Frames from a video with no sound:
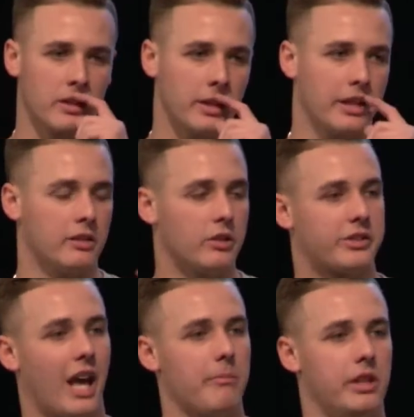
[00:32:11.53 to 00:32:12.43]
He looks
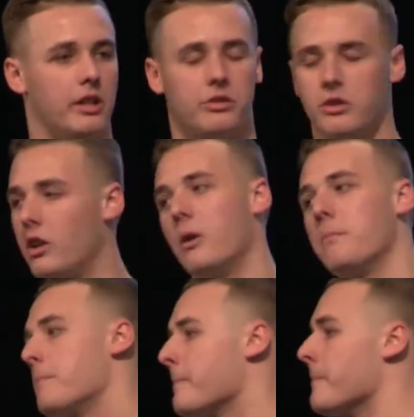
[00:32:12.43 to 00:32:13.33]
at me and he goes,
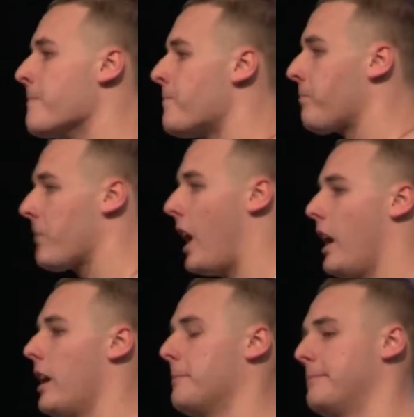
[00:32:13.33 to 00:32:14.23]

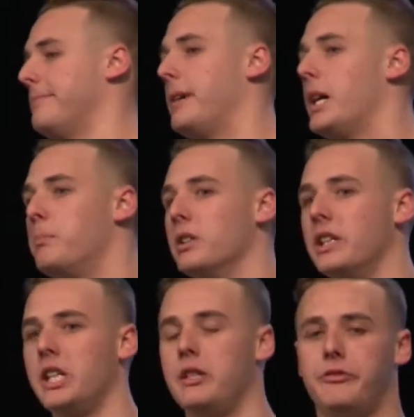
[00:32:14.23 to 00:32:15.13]
I
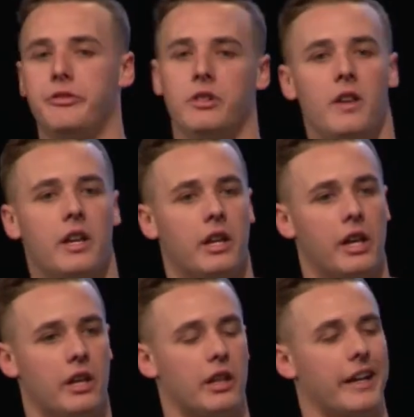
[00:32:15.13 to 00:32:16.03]
believe
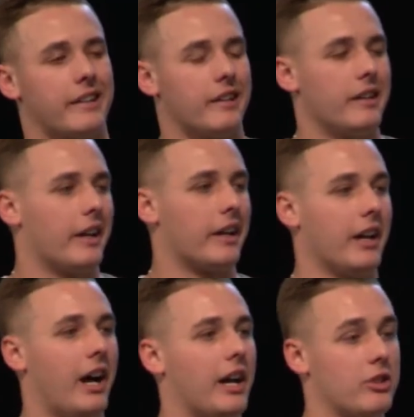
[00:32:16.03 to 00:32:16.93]
in
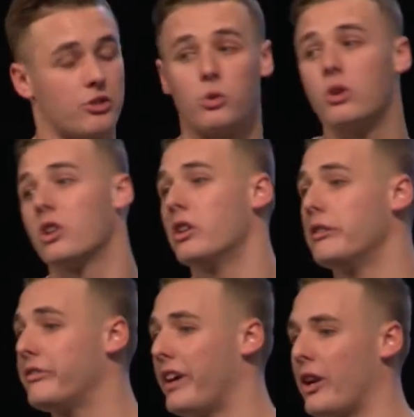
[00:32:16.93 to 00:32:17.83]
God, sort
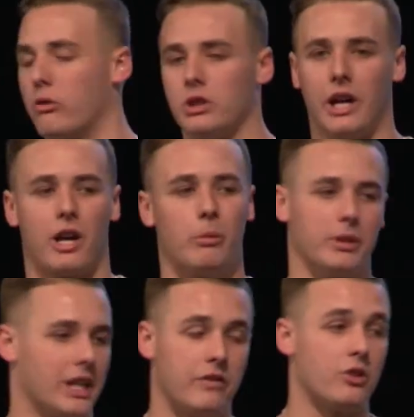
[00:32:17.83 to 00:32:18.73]
of. I don't
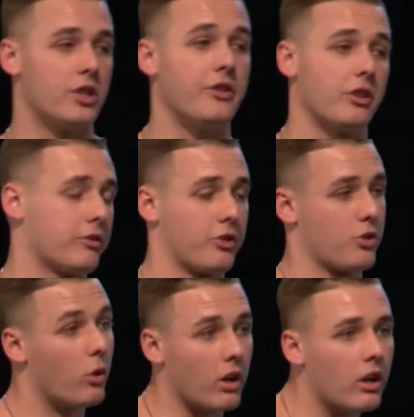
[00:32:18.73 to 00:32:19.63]
believe in Jesus for
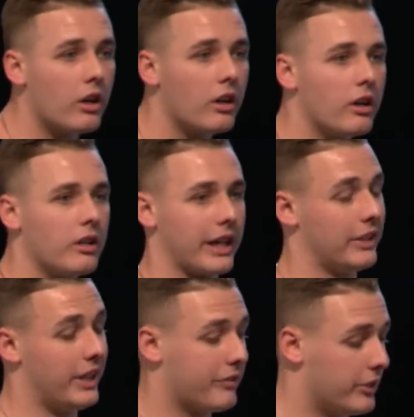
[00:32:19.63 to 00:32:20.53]
sure. I
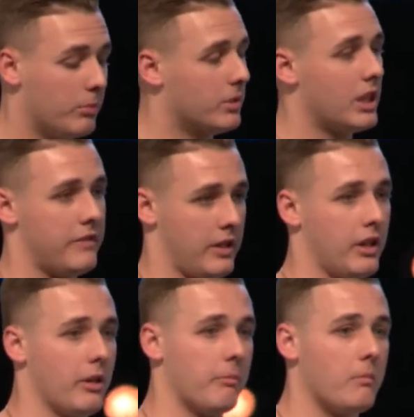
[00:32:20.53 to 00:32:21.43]
definitely don't believe in
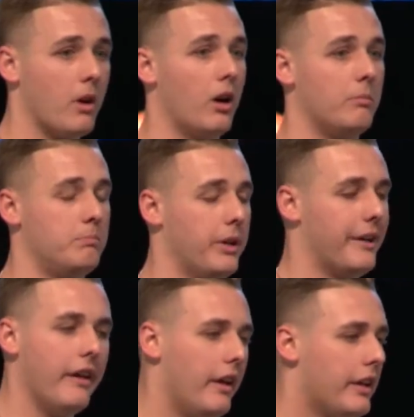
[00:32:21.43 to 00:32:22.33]
him.
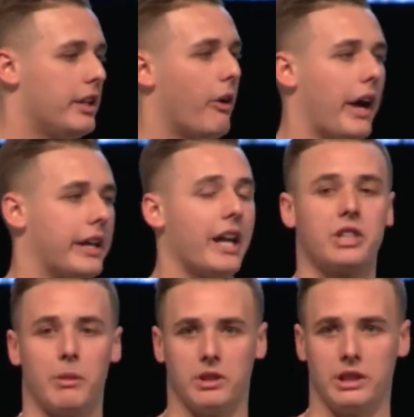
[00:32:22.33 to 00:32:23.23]
But I guess
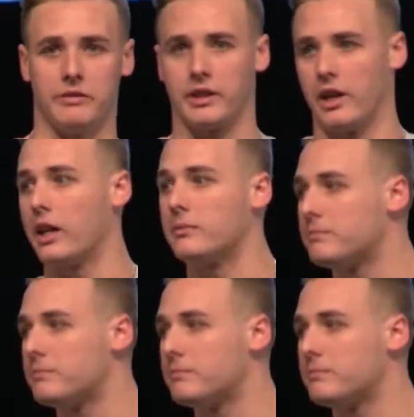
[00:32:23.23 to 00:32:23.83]
I believe in God.